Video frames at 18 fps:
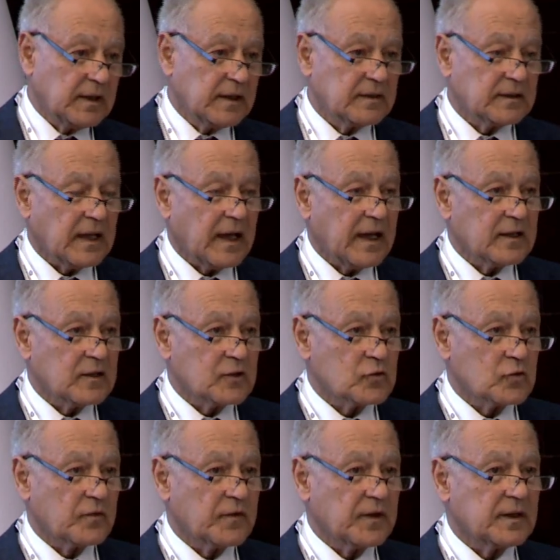we've seen
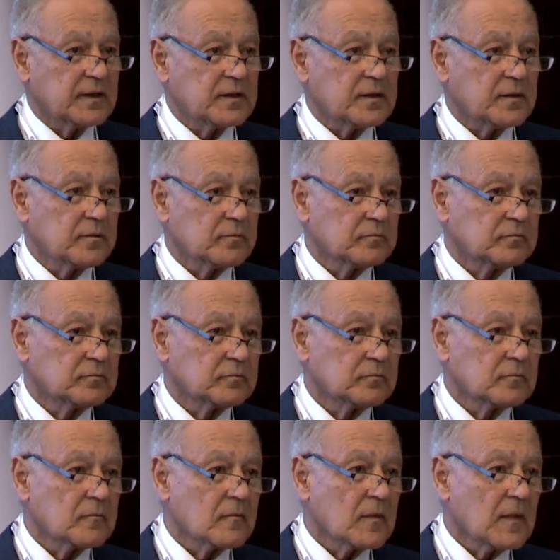the emergence of
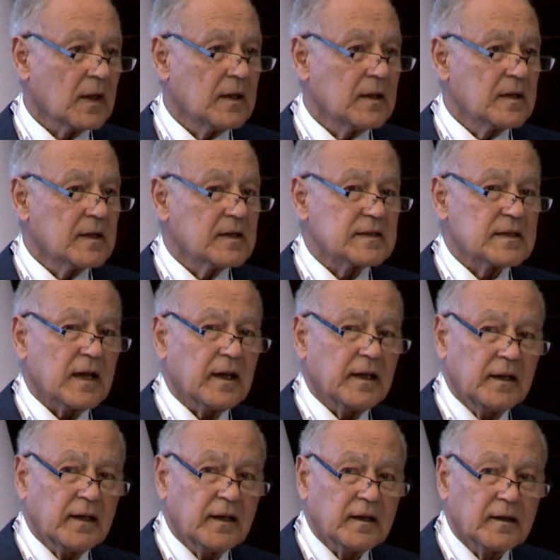US and
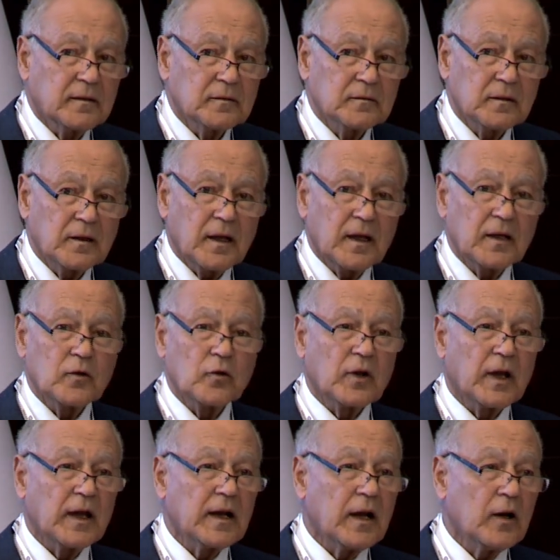USR.
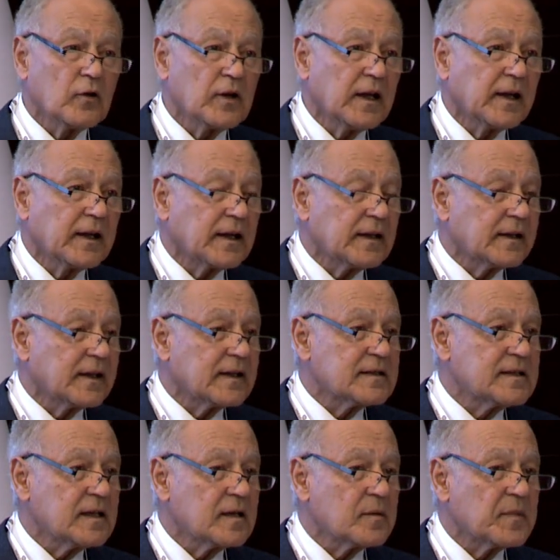Indeed,
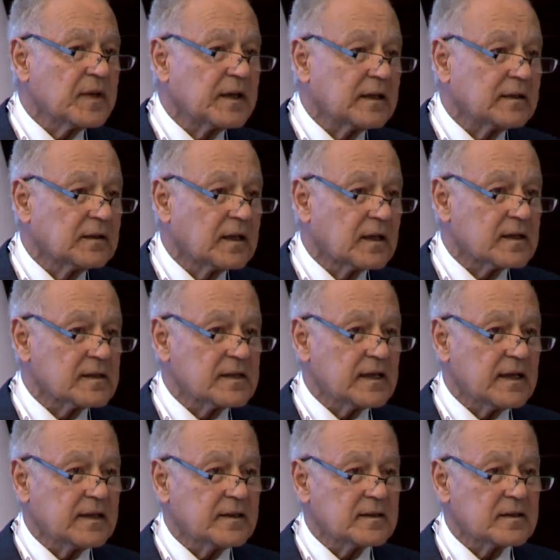there was
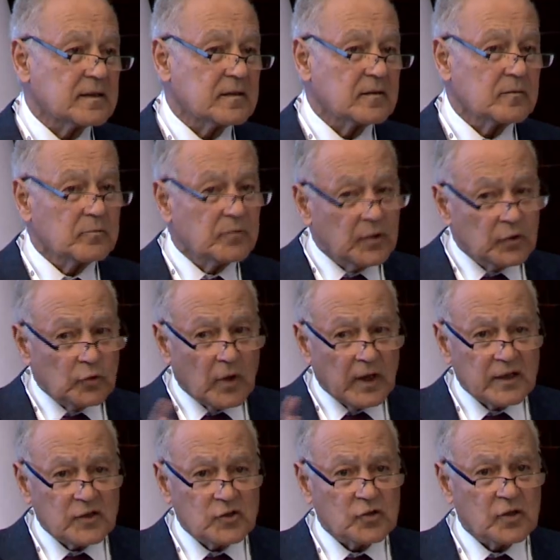lots of
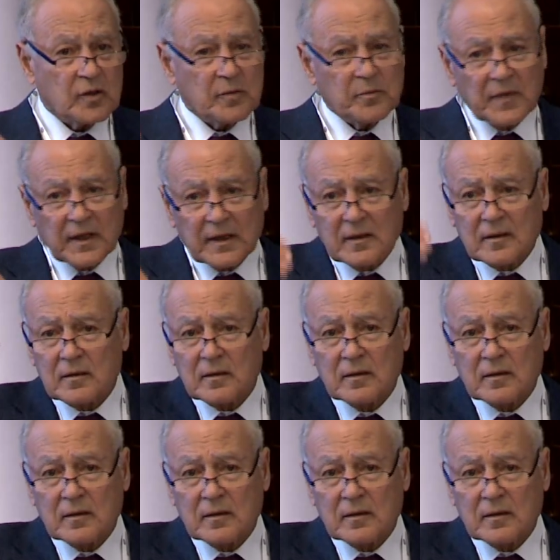studies that